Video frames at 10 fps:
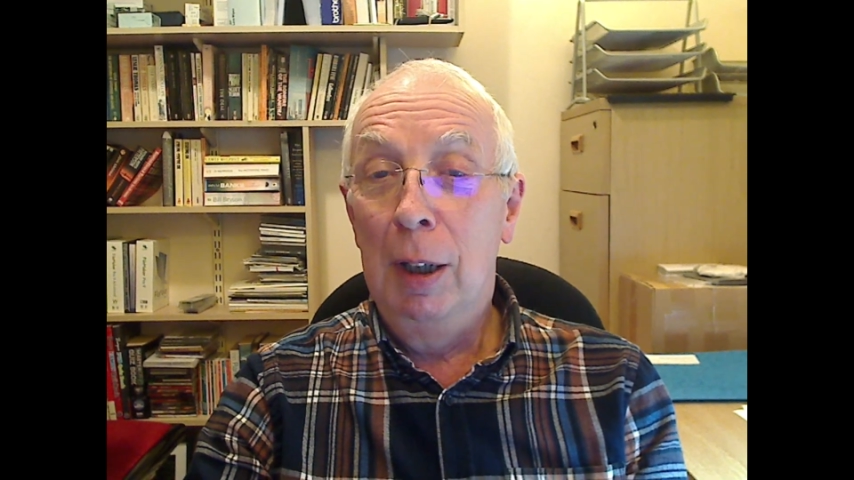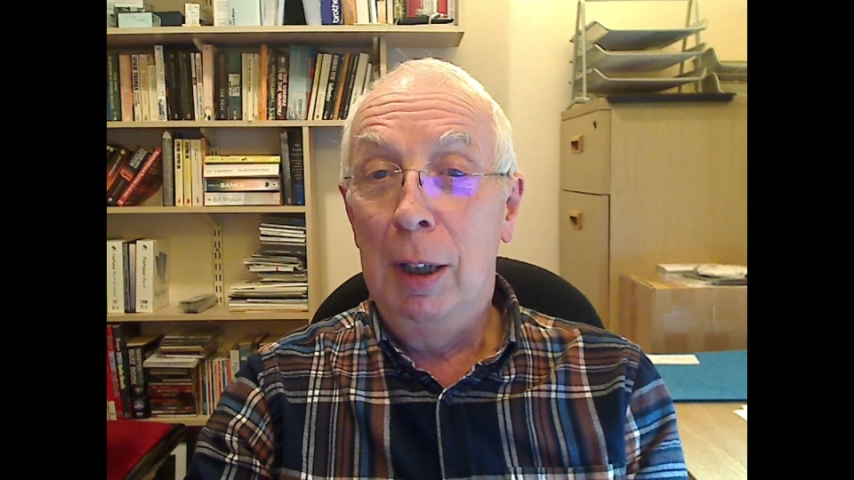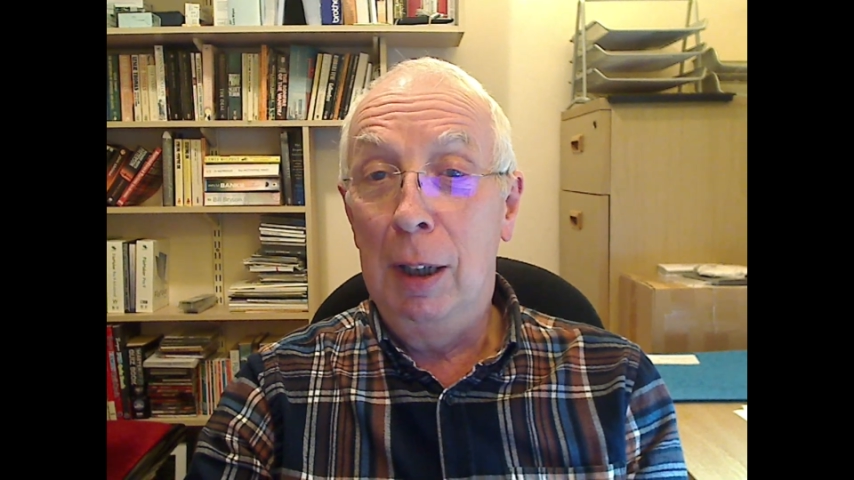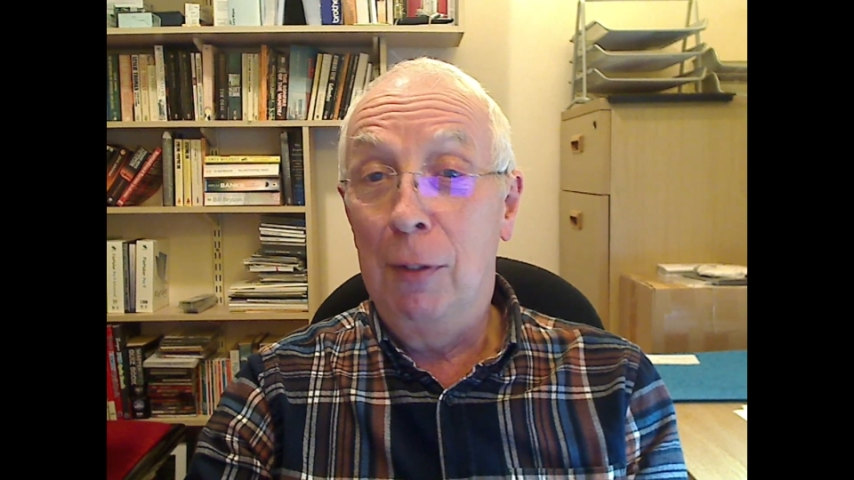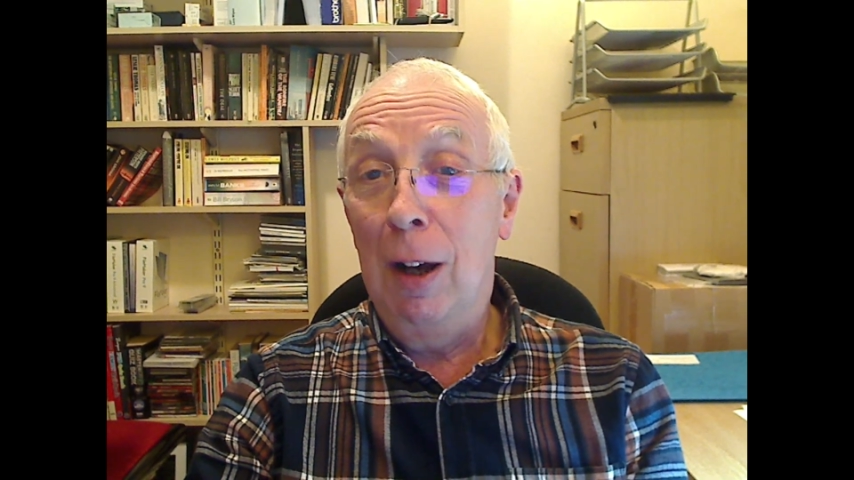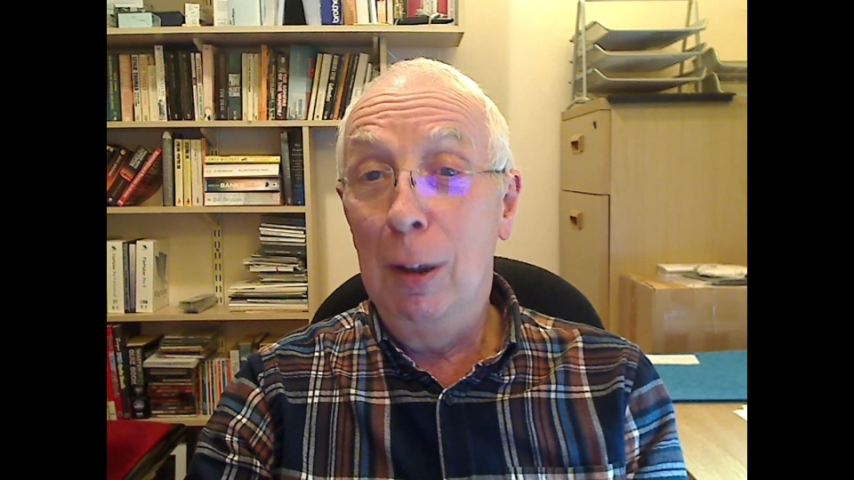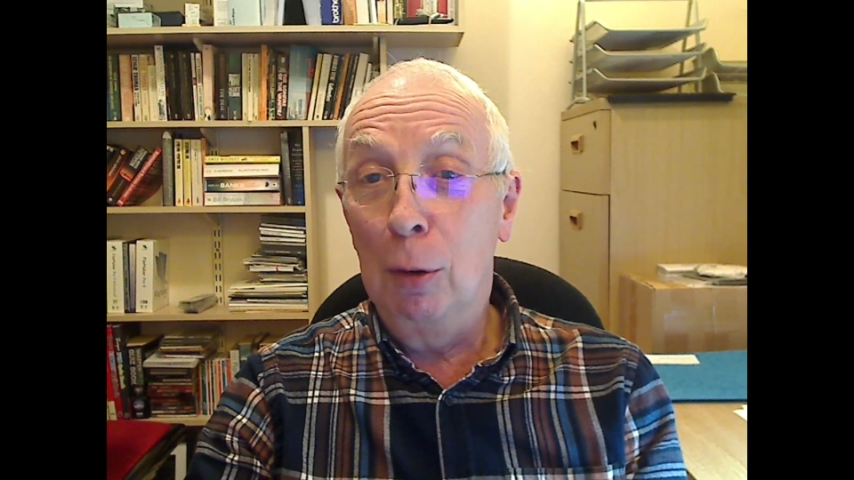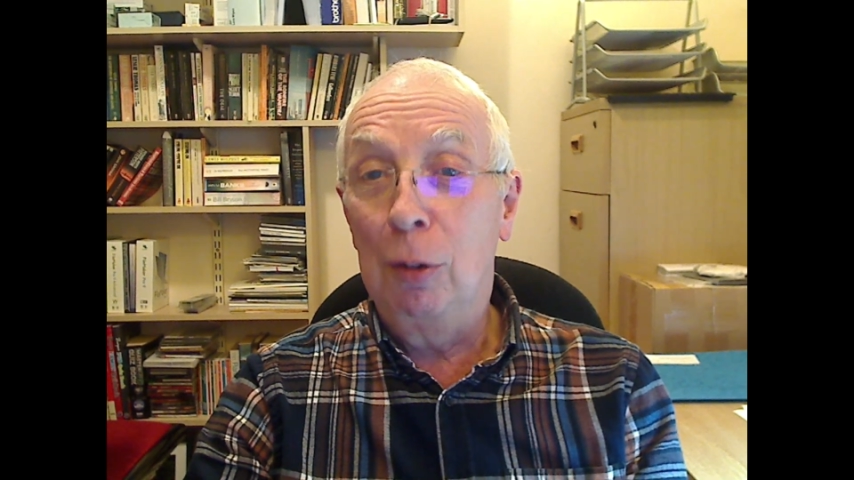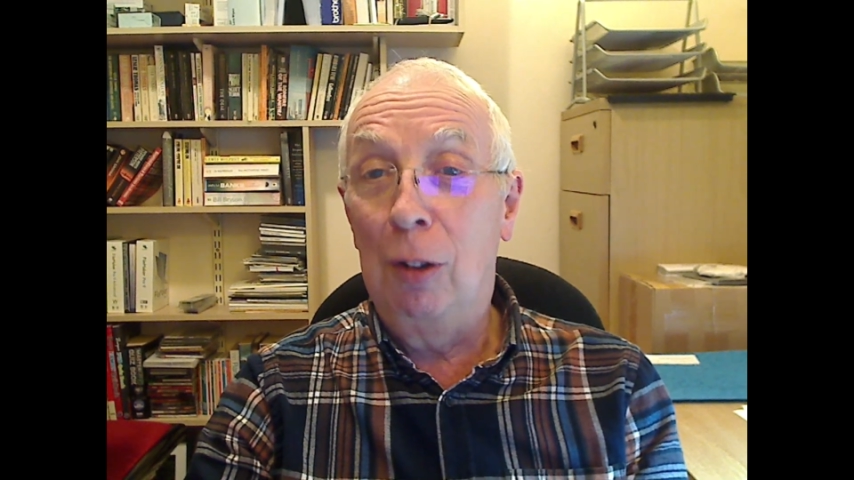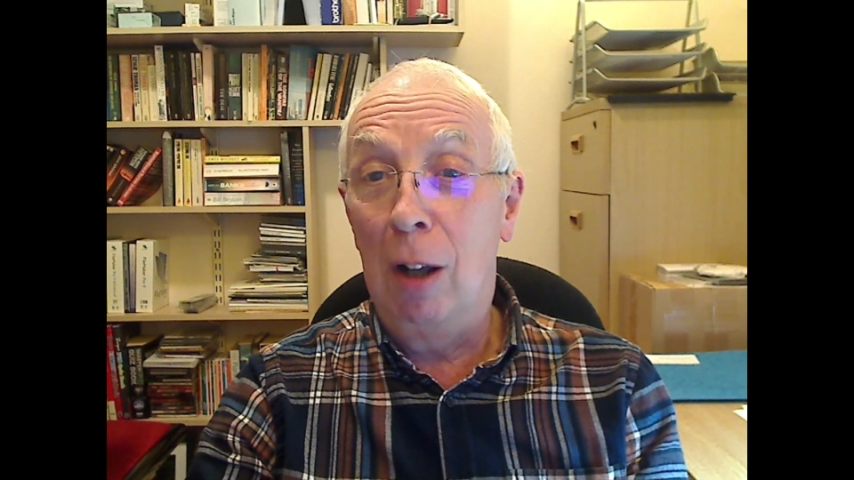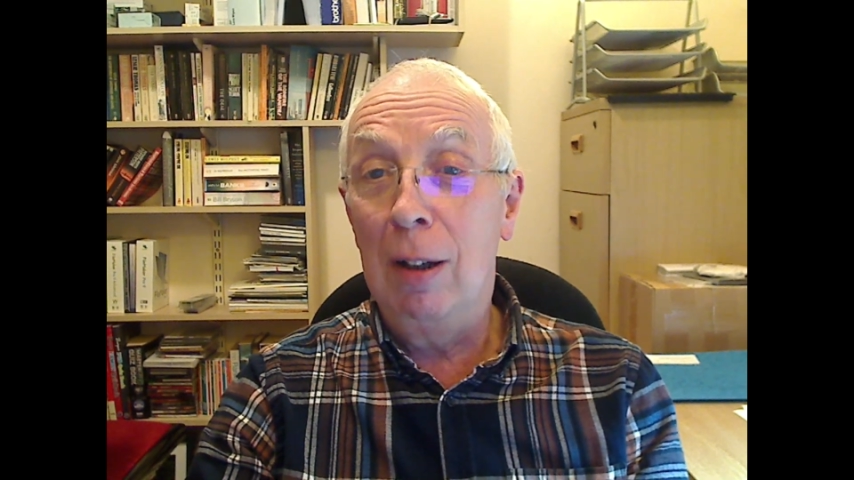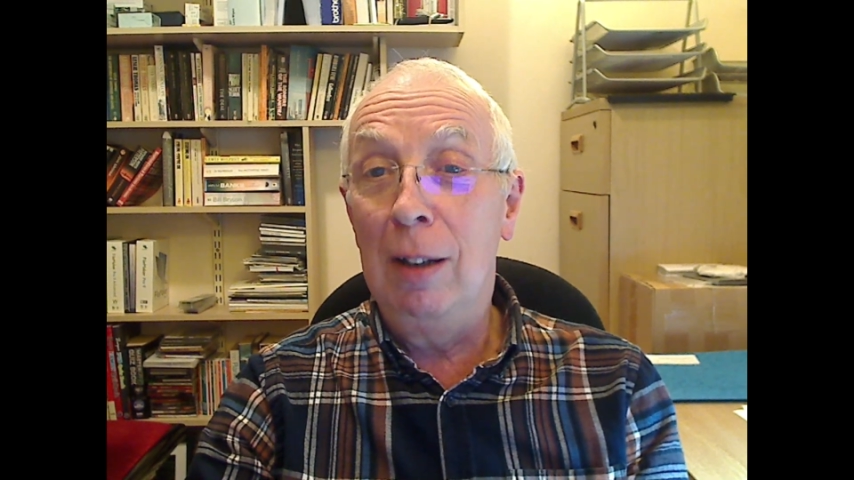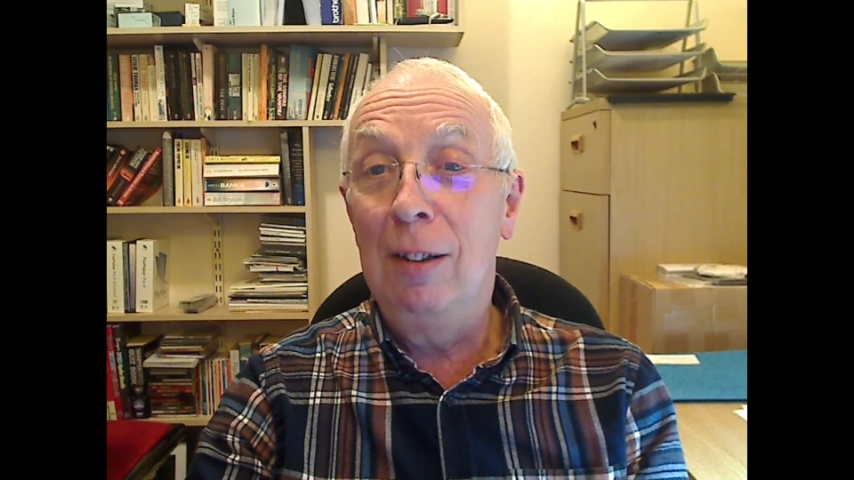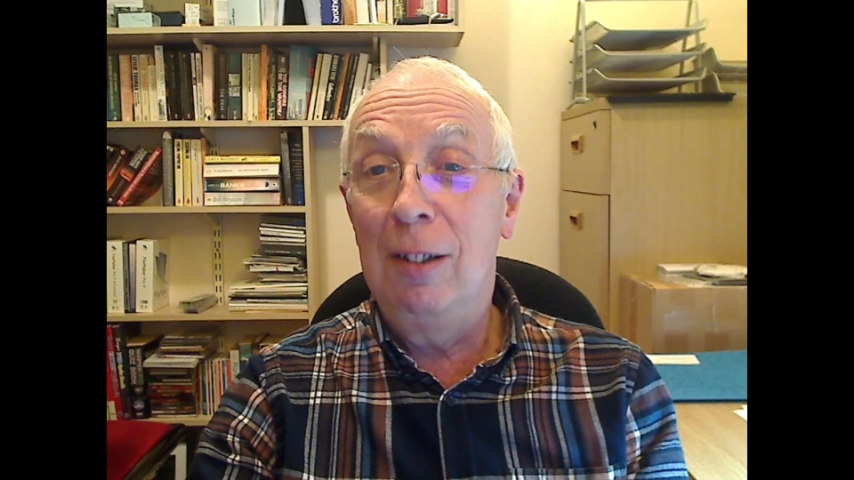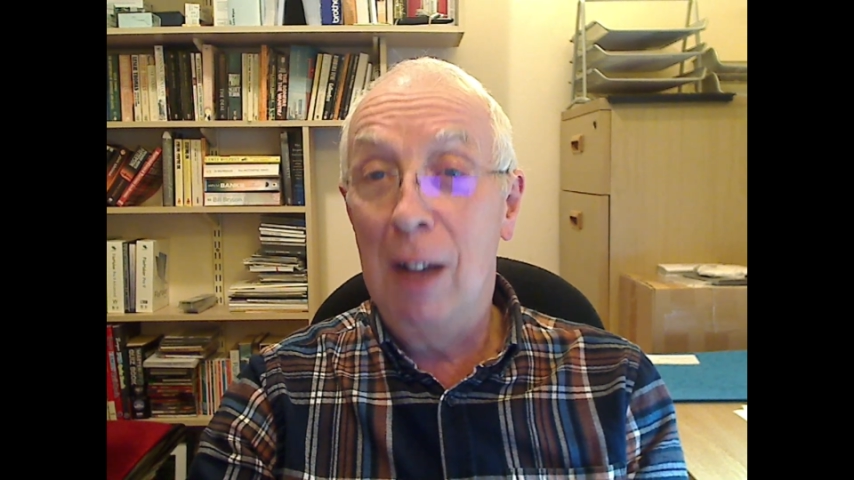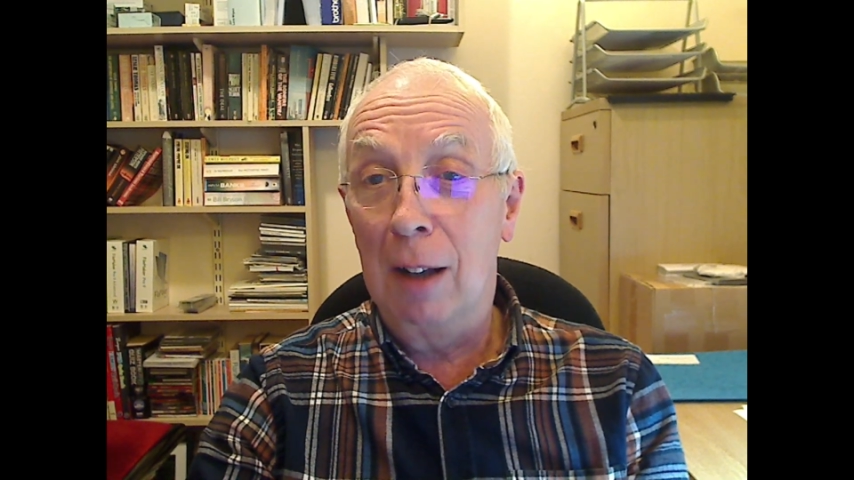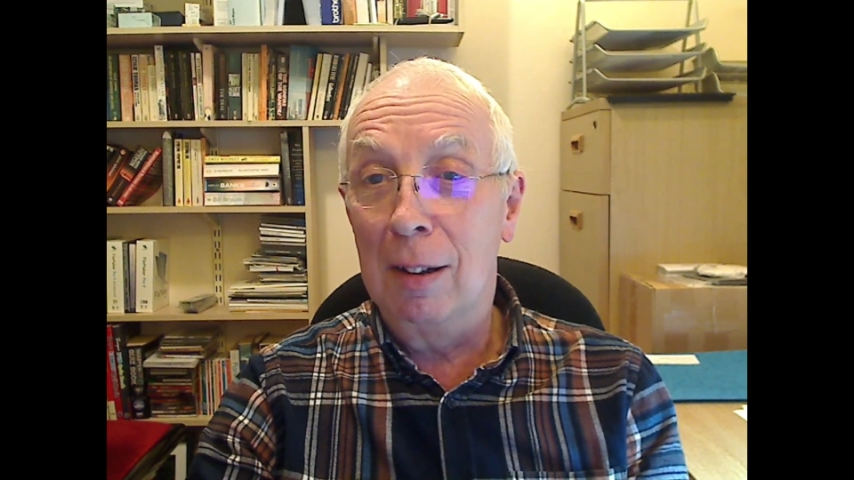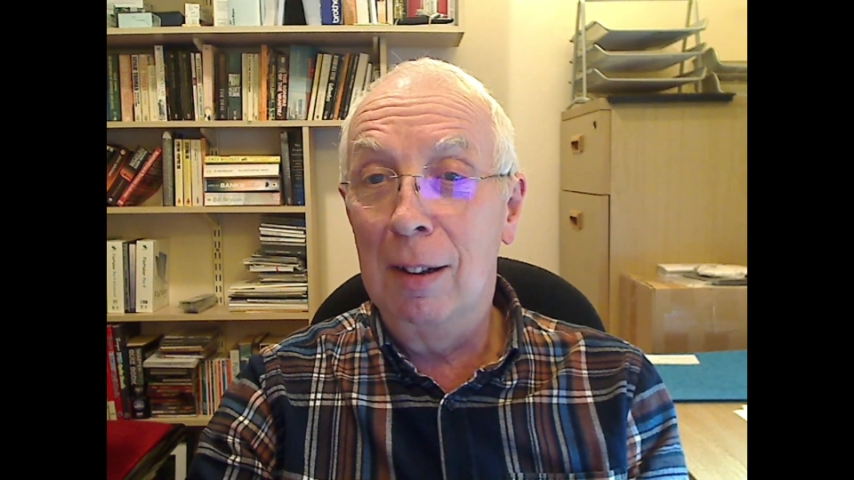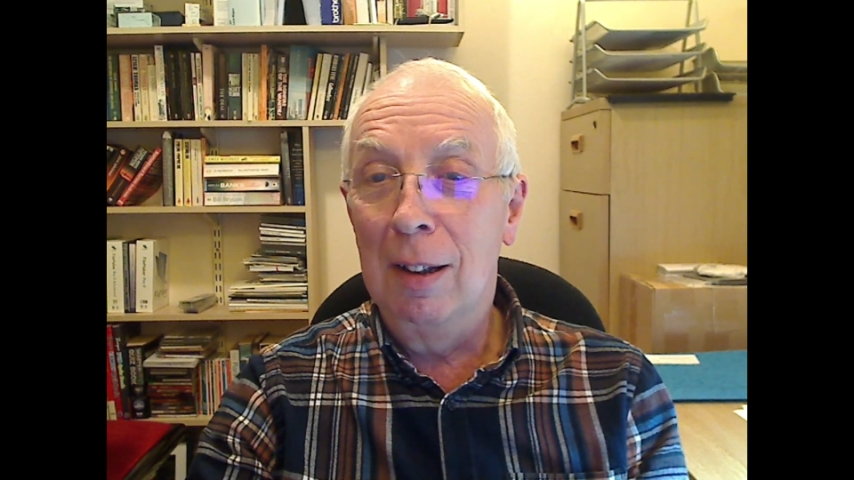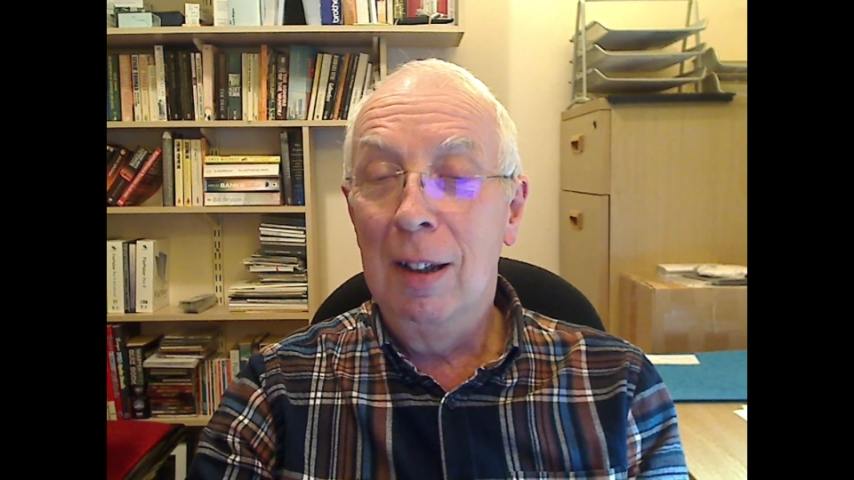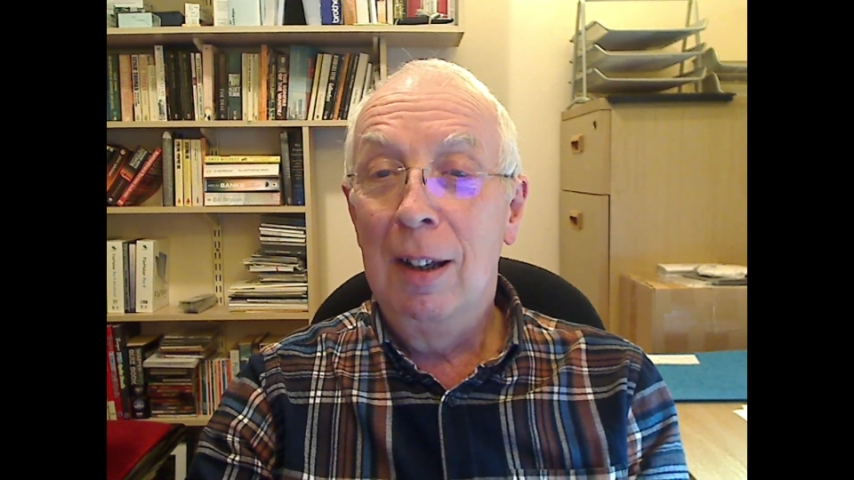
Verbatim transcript: and if I look slightly stunned,